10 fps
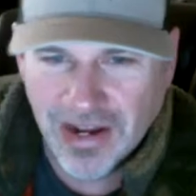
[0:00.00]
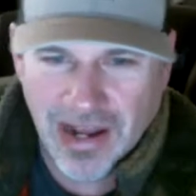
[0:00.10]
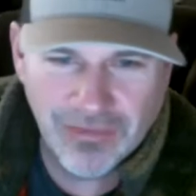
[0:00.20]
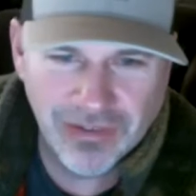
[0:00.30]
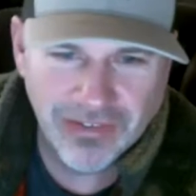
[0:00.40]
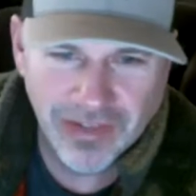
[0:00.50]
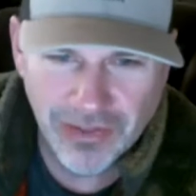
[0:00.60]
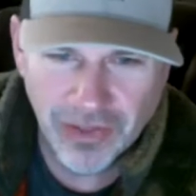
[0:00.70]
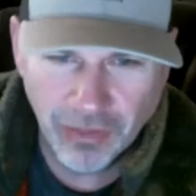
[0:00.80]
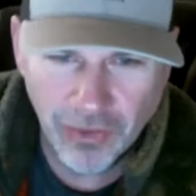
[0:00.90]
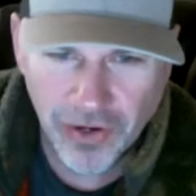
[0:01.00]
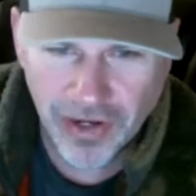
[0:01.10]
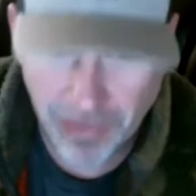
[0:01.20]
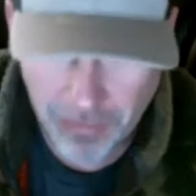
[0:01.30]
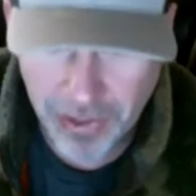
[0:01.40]
obviously the look,
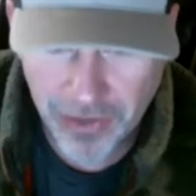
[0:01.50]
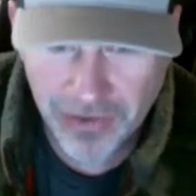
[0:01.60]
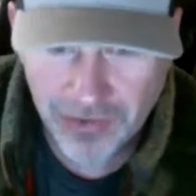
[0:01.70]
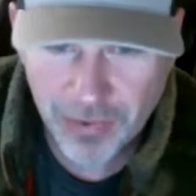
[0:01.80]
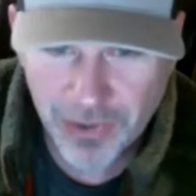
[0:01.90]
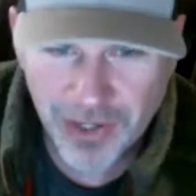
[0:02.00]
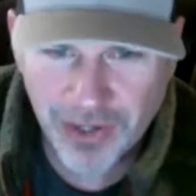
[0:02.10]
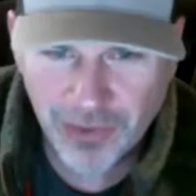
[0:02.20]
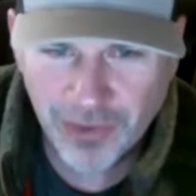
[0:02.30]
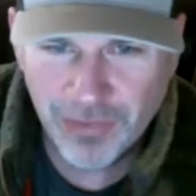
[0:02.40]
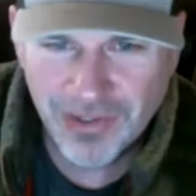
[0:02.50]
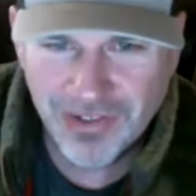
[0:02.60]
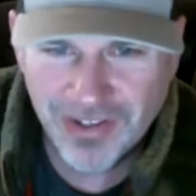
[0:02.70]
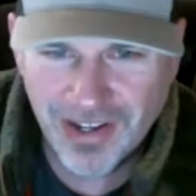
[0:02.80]
the beard is pretty killer, but